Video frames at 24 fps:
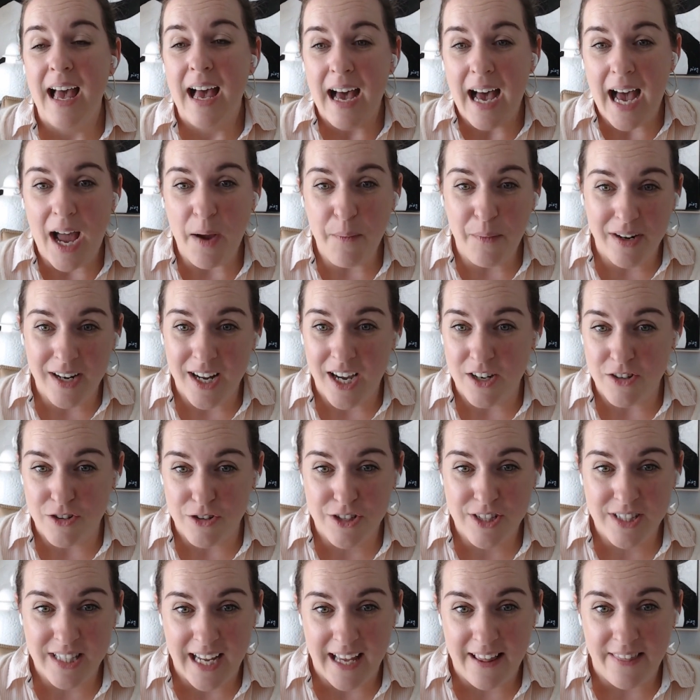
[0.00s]
I want to
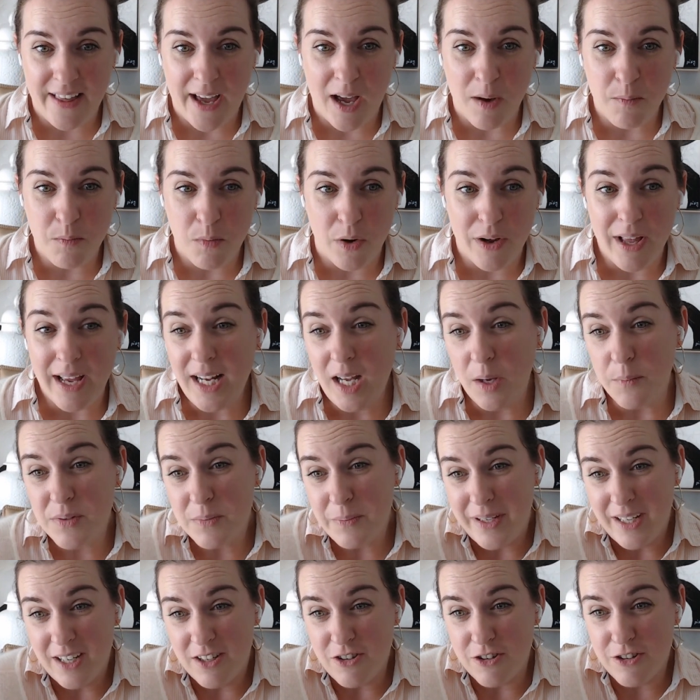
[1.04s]
understand that more. That helps
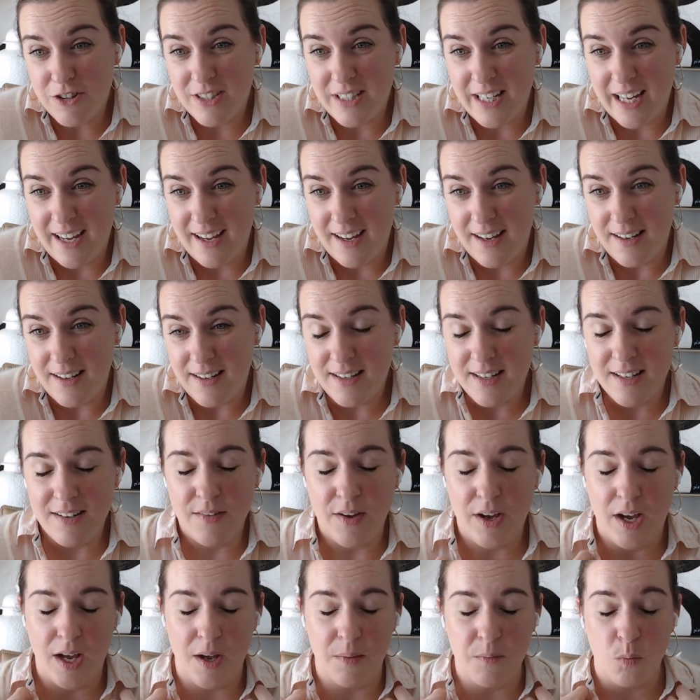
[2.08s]
me understand
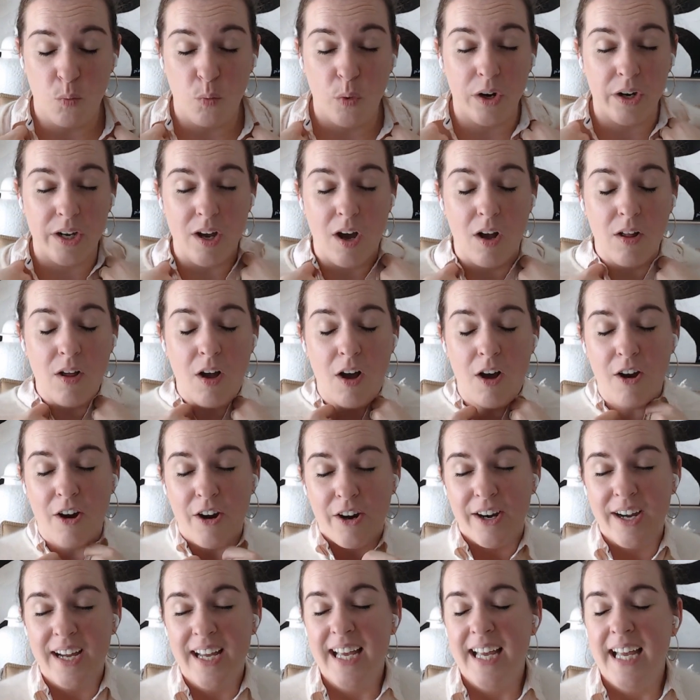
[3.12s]
where y'all
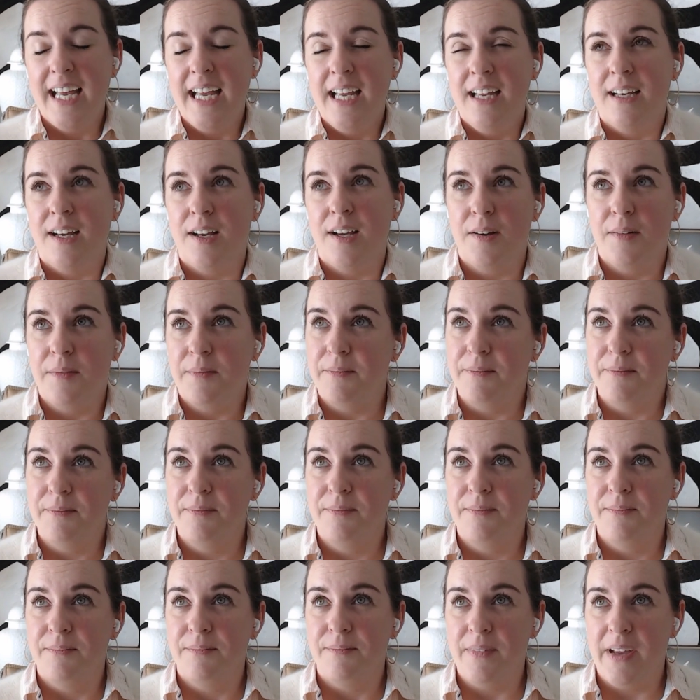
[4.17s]
are,
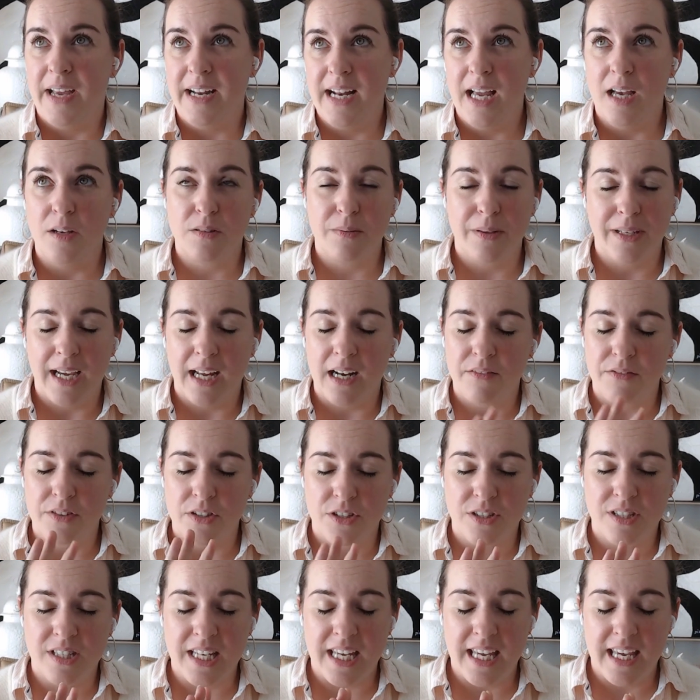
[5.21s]
and helps me kind of
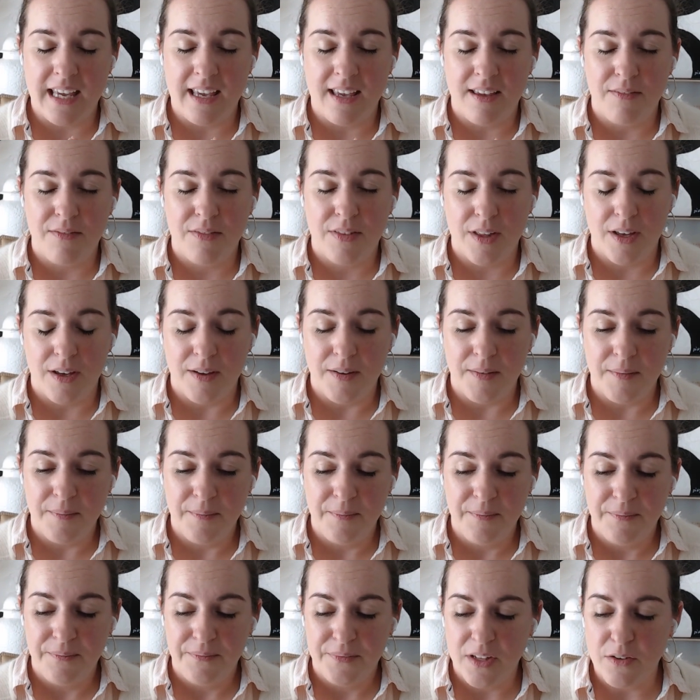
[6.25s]
just see the
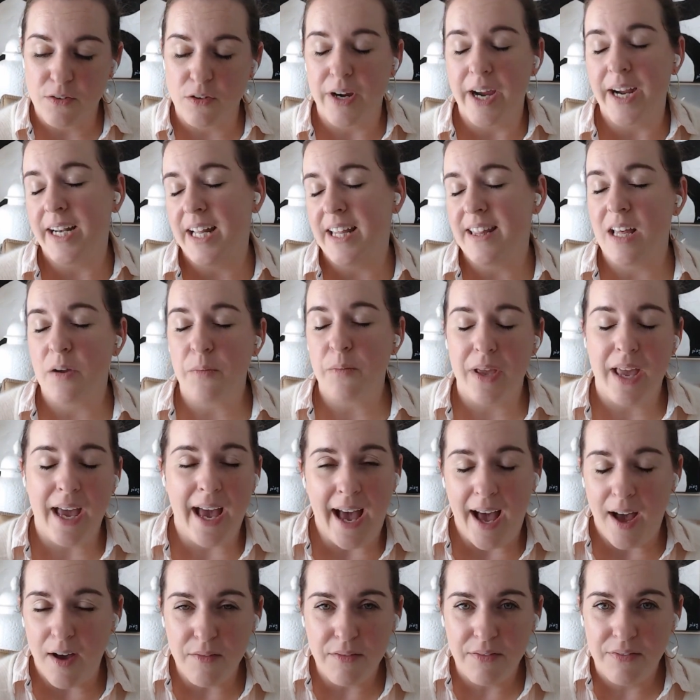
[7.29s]
variety that we
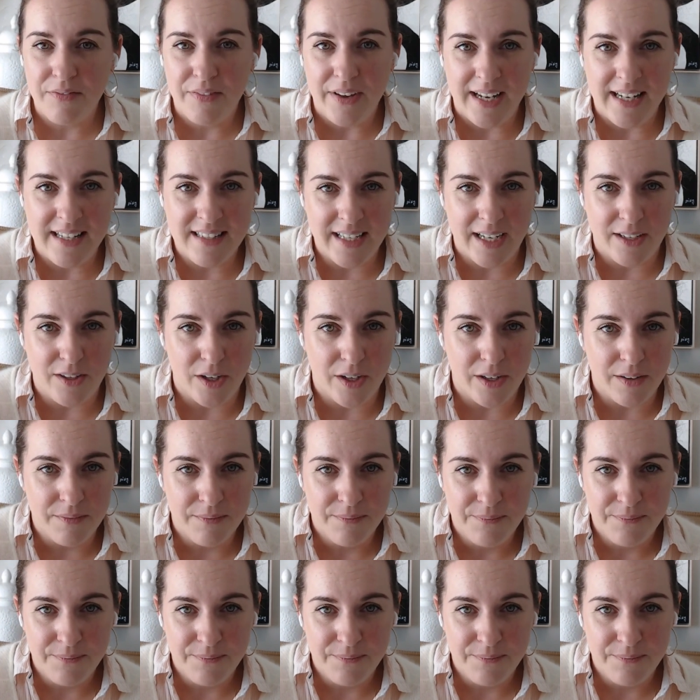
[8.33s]
have inside our